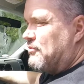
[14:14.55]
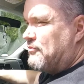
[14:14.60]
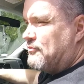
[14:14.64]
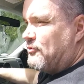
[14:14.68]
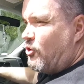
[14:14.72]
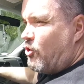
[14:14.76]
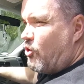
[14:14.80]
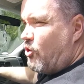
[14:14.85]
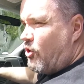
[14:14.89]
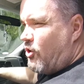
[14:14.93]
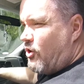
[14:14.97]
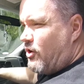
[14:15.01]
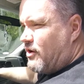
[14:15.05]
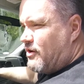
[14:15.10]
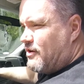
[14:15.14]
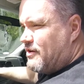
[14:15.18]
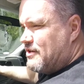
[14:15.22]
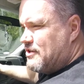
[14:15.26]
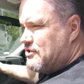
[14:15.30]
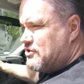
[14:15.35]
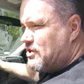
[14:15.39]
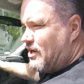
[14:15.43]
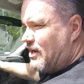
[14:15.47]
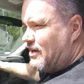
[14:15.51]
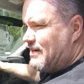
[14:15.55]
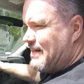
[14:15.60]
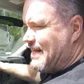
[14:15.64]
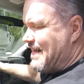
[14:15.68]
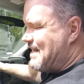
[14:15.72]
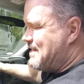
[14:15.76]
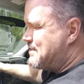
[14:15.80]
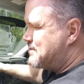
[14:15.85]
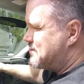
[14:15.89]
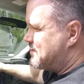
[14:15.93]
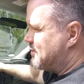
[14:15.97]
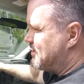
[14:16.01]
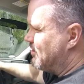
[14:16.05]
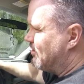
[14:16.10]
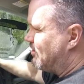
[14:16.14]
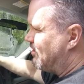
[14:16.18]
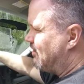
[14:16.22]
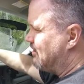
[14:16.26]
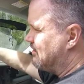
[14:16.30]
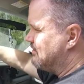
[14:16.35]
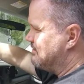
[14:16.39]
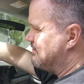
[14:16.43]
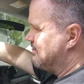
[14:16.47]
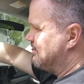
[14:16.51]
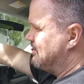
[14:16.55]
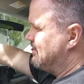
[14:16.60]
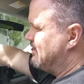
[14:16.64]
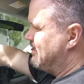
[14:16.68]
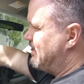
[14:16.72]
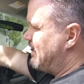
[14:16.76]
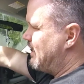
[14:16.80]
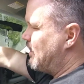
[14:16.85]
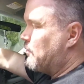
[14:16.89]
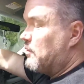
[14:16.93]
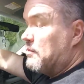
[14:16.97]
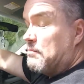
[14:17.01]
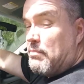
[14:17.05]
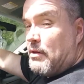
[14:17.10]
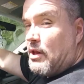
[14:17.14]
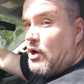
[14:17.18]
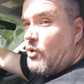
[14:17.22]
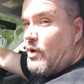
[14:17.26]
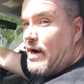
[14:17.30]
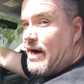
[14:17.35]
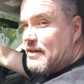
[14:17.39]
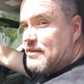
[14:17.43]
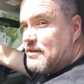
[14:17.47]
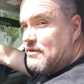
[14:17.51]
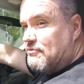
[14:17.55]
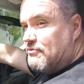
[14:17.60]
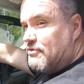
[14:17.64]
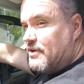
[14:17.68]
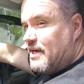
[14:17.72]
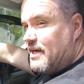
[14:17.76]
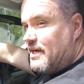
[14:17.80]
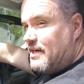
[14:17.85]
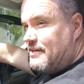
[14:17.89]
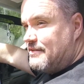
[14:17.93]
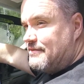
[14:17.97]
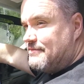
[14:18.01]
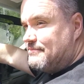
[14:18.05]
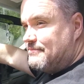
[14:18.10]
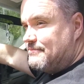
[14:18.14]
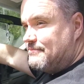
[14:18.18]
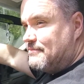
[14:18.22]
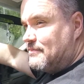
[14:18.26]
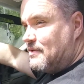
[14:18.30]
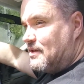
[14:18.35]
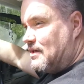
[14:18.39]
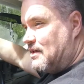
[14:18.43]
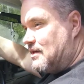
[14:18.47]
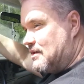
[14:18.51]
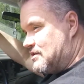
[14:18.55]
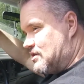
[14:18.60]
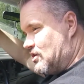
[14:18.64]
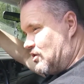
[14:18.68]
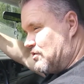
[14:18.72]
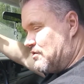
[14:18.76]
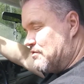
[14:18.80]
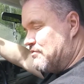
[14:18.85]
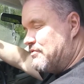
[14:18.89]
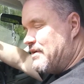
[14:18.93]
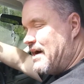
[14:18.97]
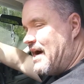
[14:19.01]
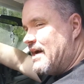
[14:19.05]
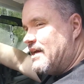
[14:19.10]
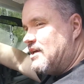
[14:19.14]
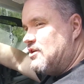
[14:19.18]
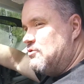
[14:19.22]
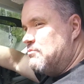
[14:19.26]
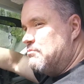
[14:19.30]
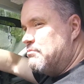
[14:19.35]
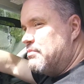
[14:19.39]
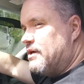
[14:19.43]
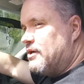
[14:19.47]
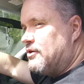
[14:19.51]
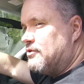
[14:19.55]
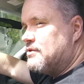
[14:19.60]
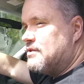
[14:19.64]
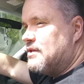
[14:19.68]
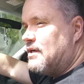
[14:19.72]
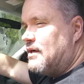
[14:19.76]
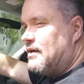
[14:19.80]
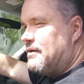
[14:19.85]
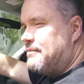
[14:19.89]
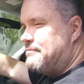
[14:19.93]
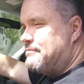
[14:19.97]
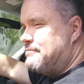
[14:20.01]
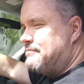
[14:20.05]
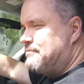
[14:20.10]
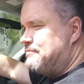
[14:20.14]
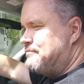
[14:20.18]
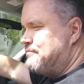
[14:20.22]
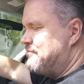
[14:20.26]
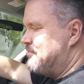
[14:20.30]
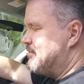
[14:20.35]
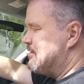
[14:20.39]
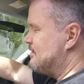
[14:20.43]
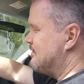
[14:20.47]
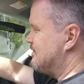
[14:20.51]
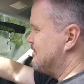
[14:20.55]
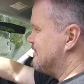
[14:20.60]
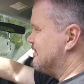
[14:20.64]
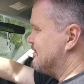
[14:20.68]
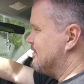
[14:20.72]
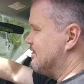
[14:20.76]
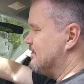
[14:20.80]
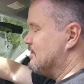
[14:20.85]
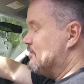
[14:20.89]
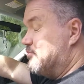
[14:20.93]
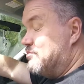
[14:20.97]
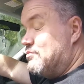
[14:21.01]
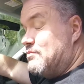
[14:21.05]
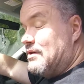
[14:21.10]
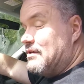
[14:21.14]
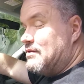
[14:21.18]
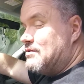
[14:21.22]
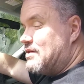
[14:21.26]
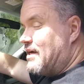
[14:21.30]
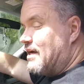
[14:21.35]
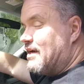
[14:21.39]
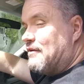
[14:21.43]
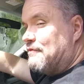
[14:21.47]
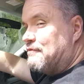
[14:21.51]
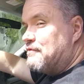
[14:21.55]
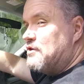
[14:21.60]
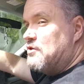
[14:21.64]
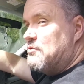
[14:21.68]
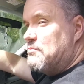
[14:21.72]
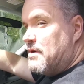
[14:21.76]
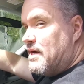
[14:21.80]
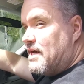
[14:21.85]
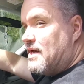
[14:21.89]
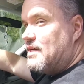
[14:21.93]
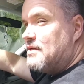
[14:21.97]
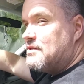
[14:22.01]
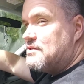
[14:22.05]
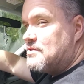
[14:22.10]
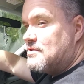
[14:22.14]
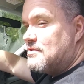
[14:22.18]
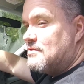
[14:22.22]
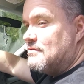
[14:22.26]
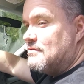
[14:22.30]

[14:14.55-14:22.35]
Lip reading: before you turn the AC on, it would blow out the vent until the vacuum built up. It'd take a few minutes.